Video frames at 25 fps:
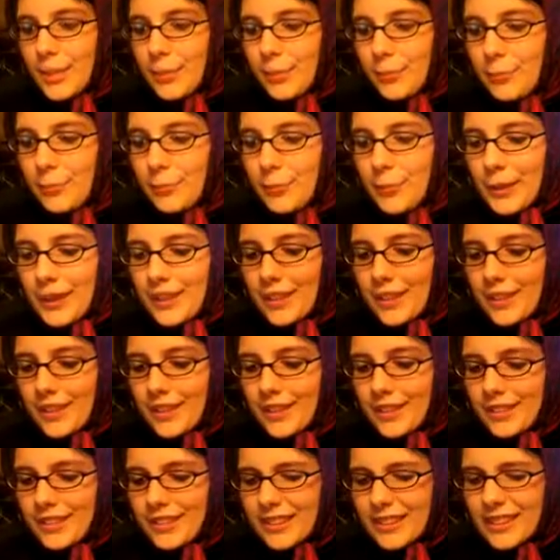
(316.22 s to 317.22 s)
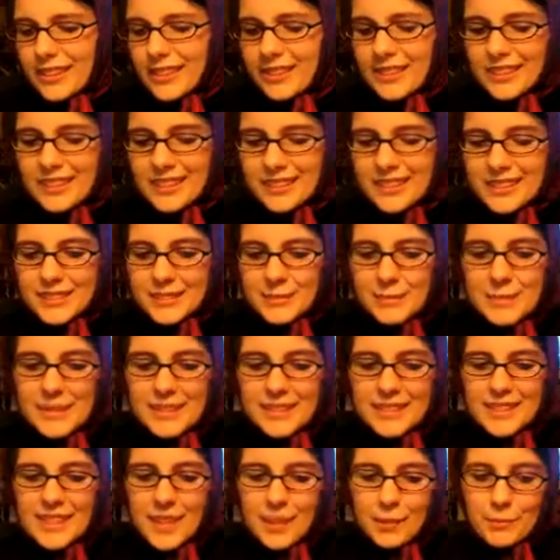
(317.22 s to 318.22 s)
But it's amazing
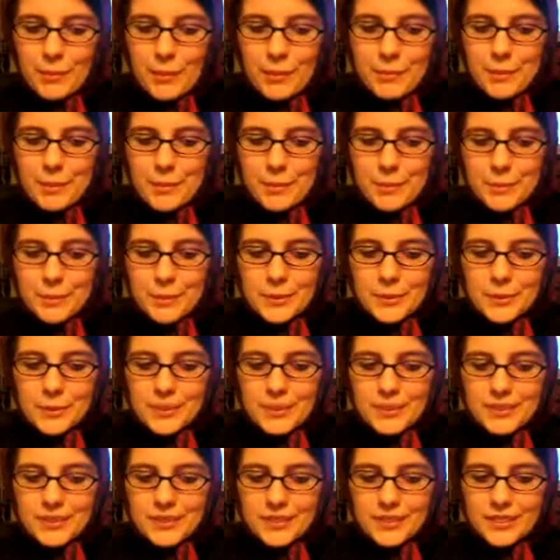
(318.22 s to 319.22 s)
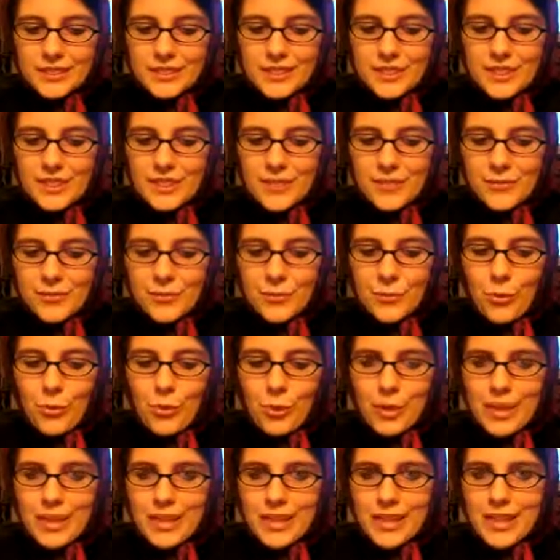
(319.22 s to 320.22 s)
how many people
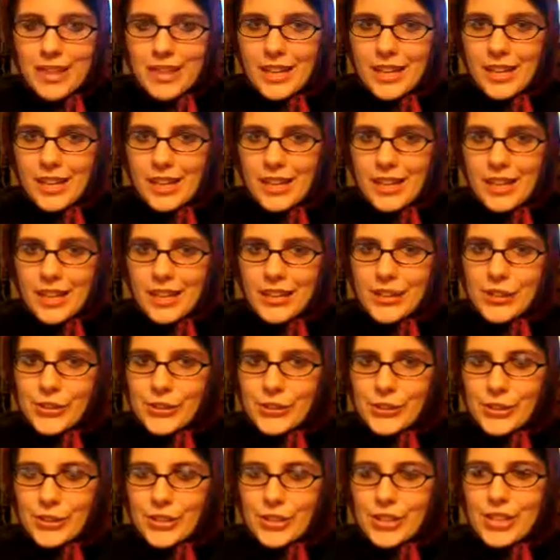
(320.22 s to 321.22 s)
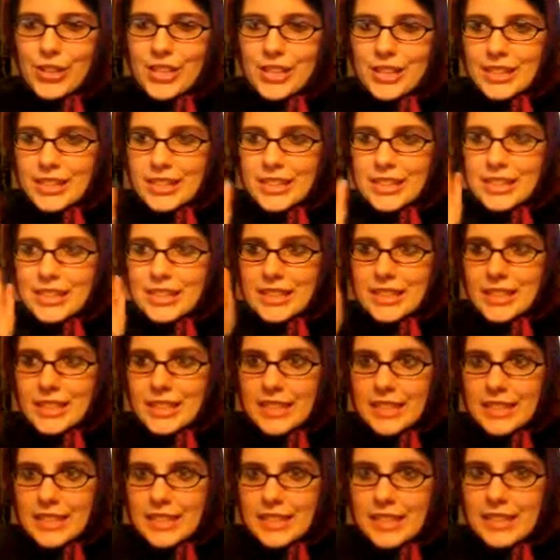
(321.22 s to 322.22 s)
avoid your
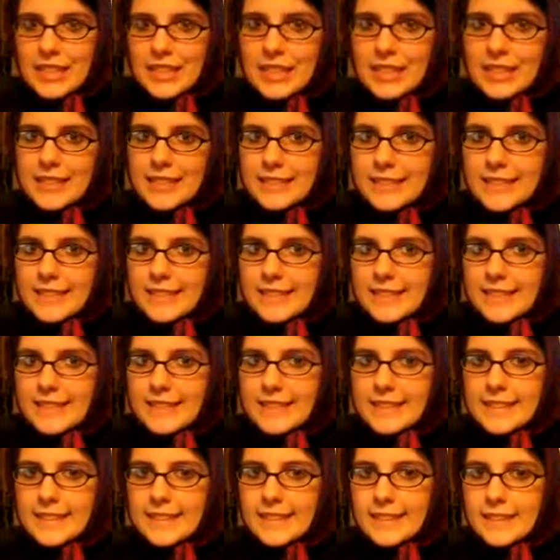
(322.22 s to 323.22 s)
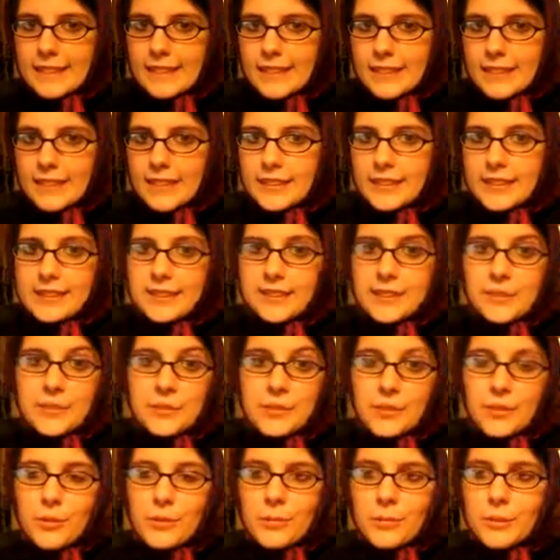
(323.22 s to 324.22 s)
eyesight. Because, you know,
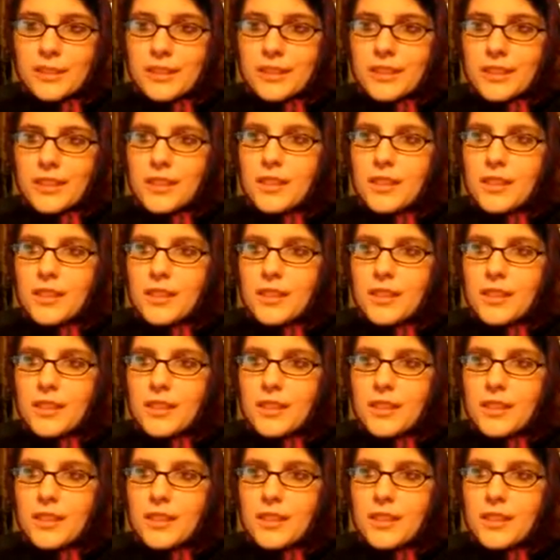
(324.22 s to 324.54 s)
normally,